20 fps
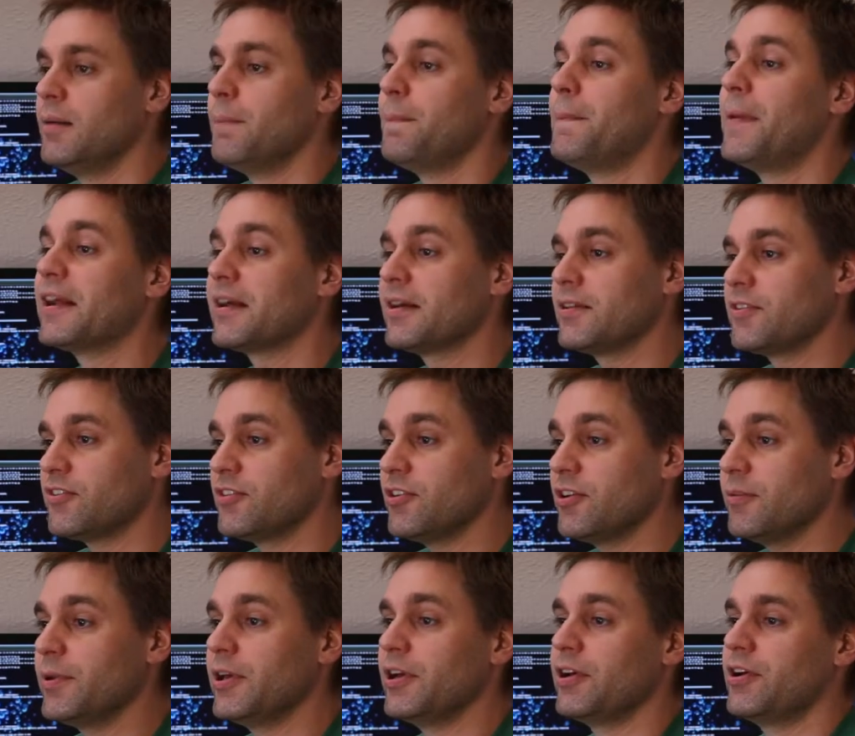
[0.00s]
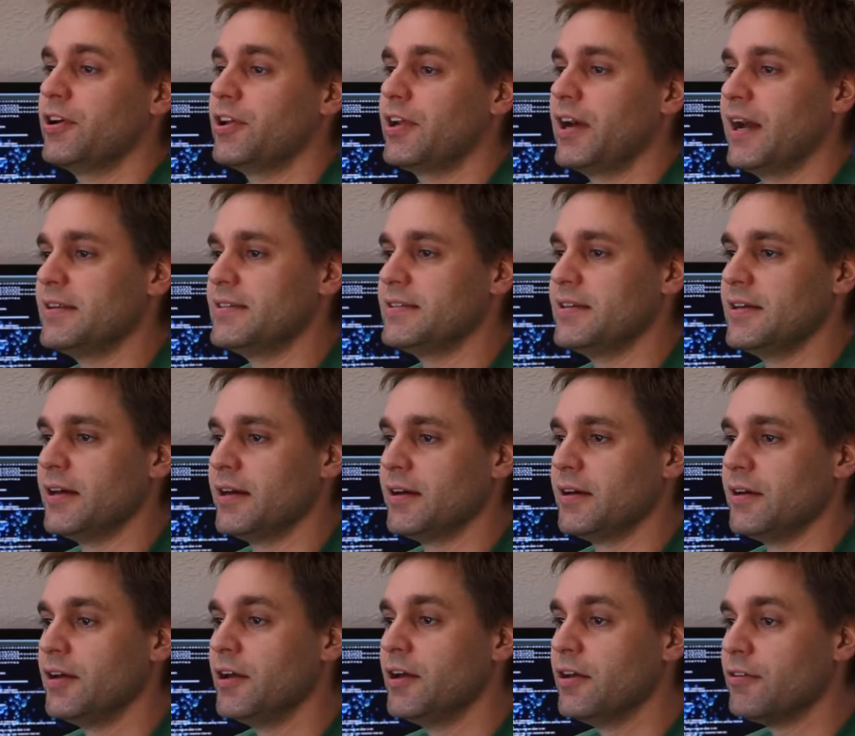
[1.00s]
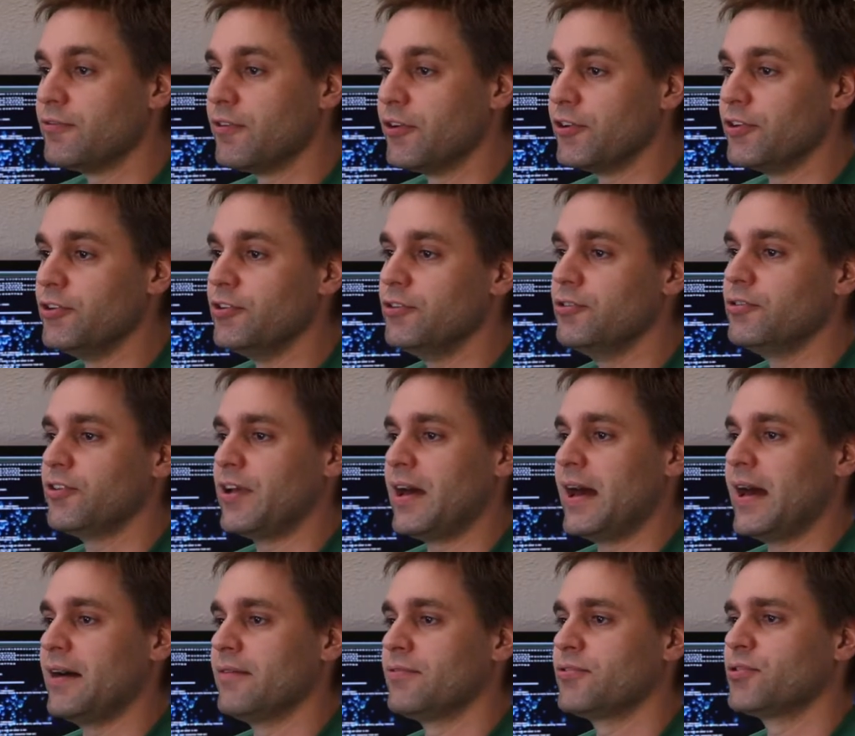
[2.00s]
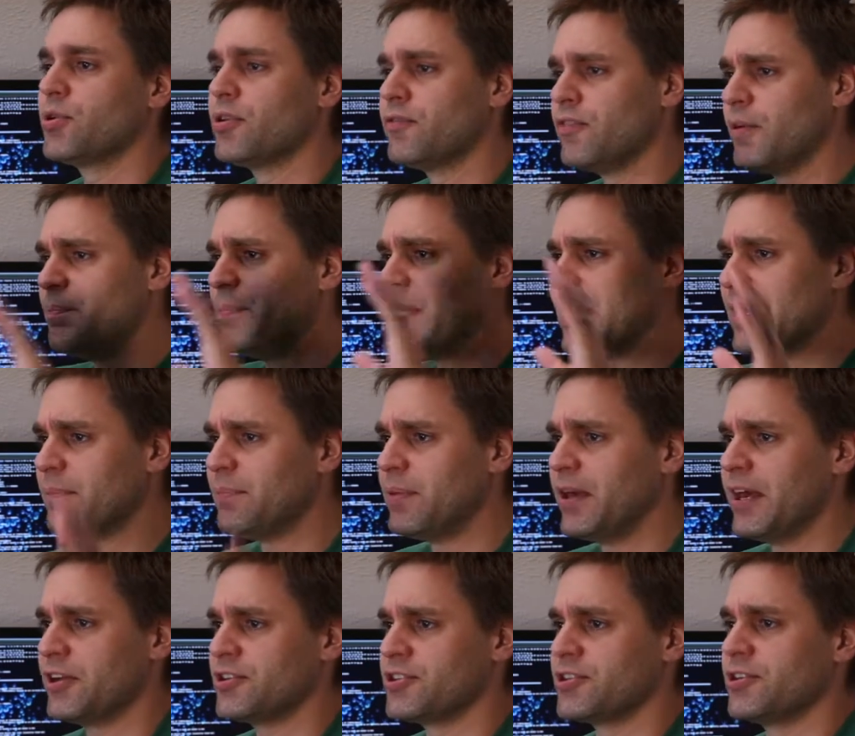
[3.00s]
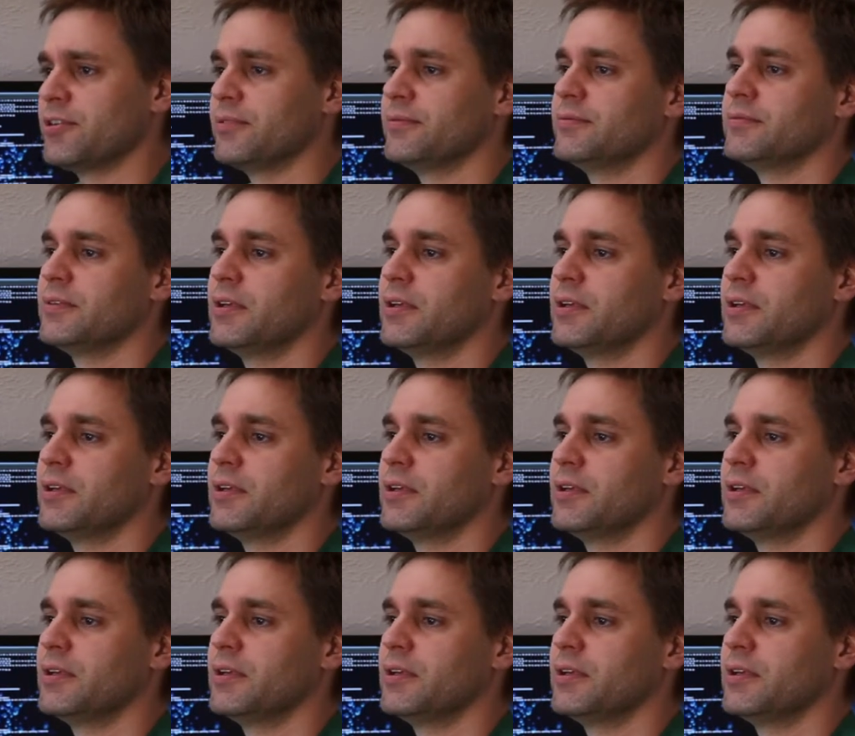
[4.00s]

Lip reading: But it can still be a good idea for you to have sort of a big picture.